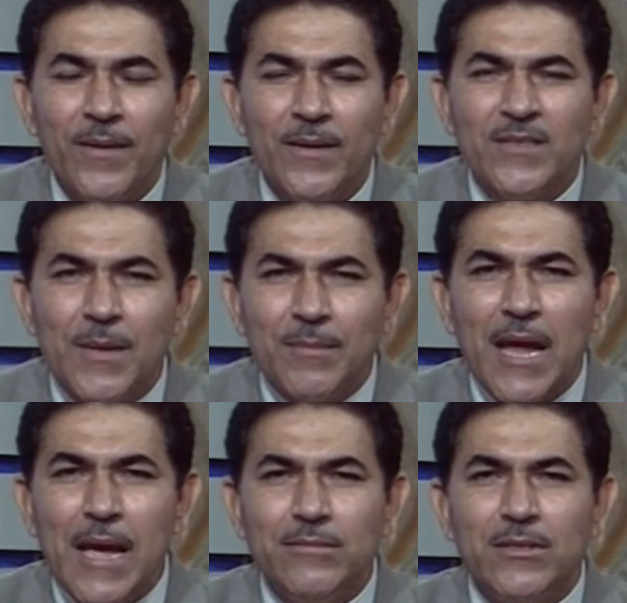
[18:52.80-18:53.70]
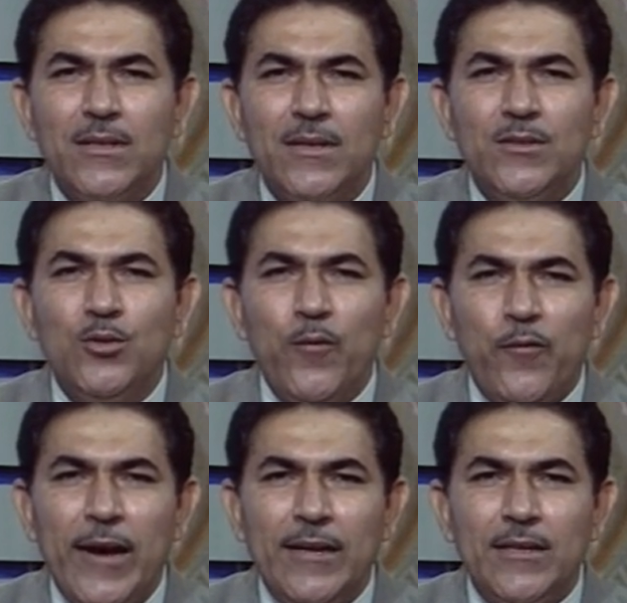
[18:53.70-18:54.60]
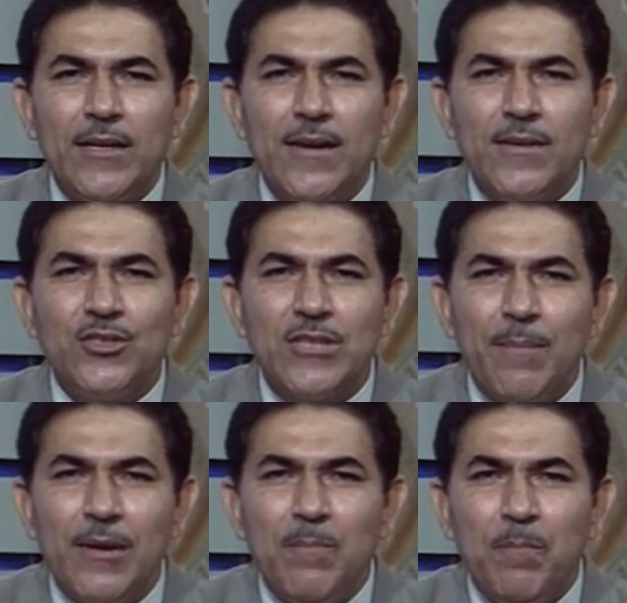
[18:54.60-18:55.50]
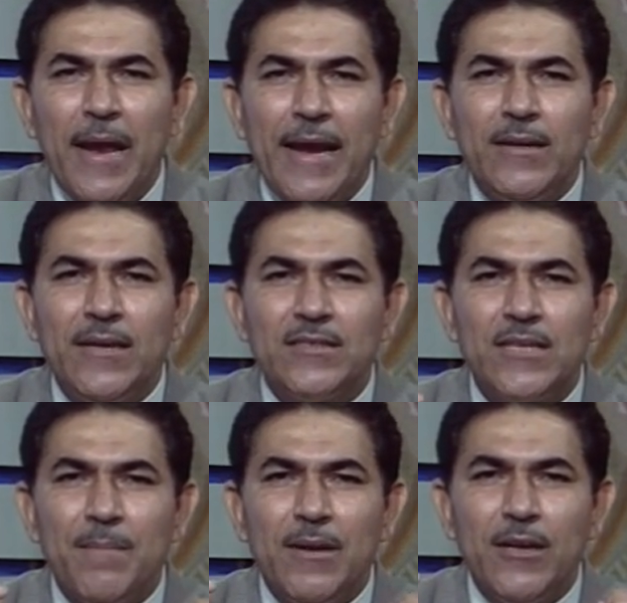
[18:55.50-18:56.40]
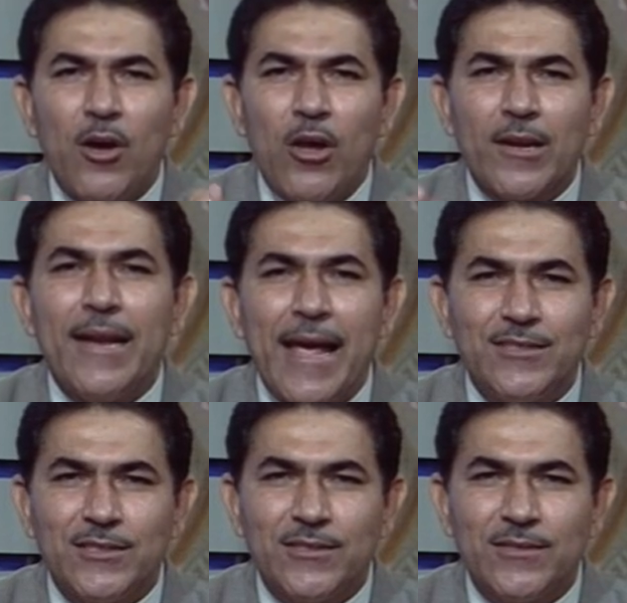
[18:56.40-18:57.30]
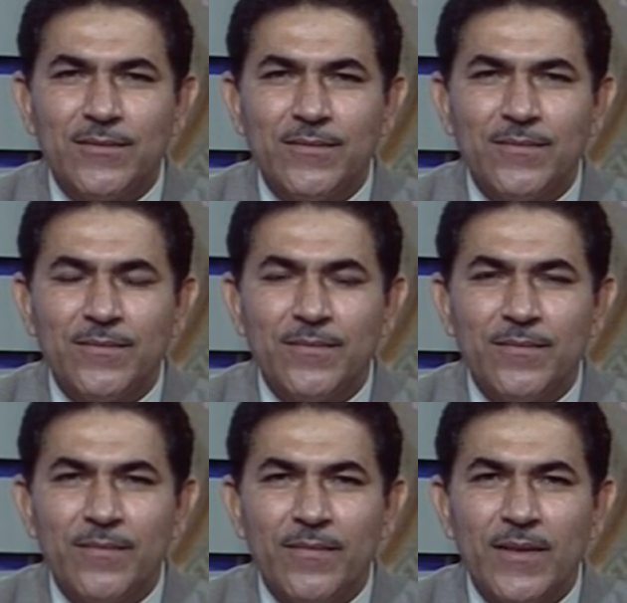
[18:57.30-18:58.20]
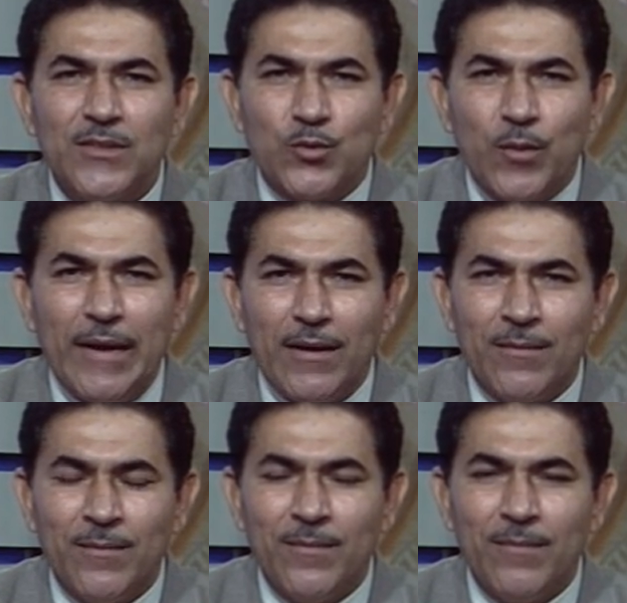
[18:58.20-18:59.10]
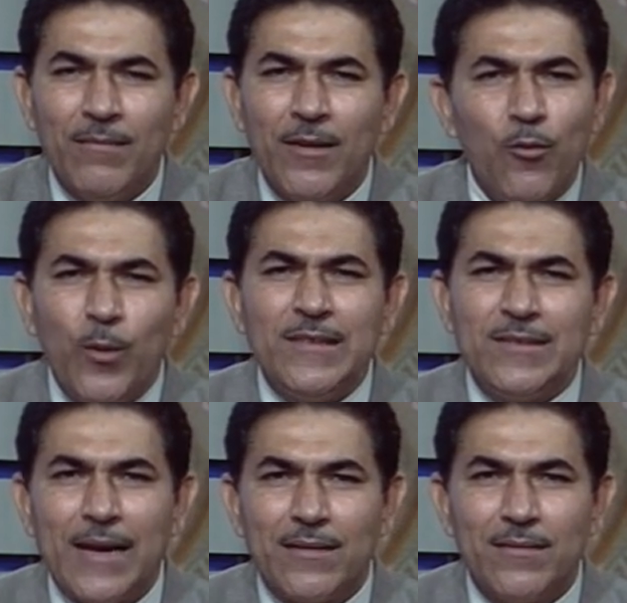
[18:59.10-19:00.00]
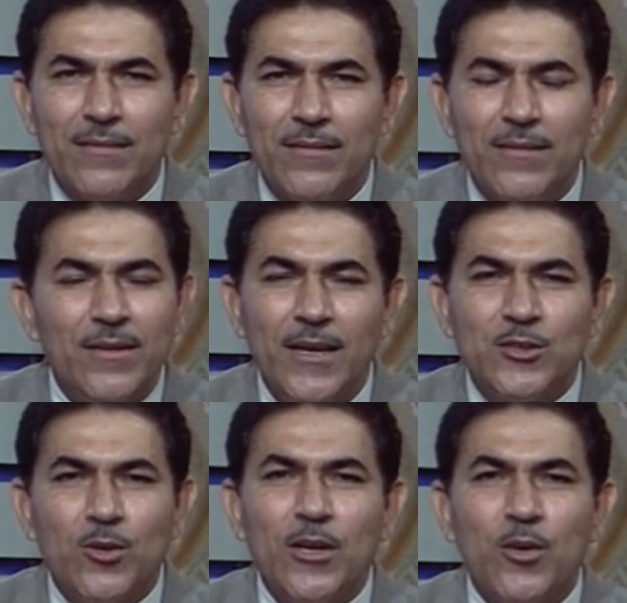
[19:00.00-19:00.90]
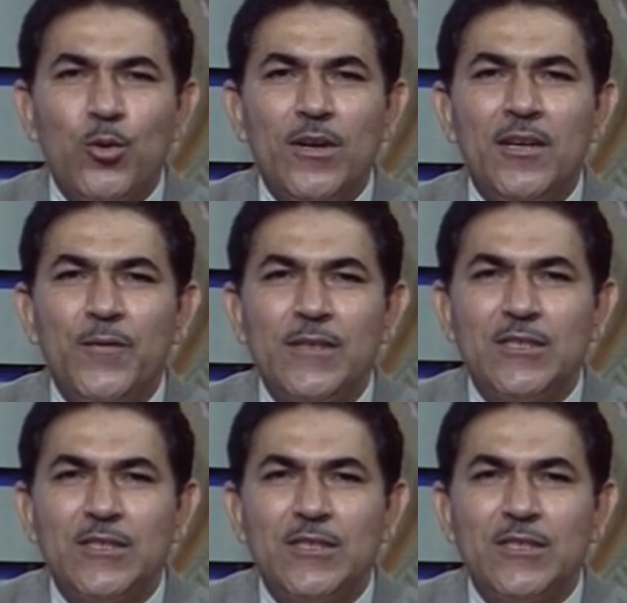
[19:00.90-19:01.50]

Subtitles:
Sometimes you find it shabbily planned and shabbily organized screen. What is that? It's not a good interface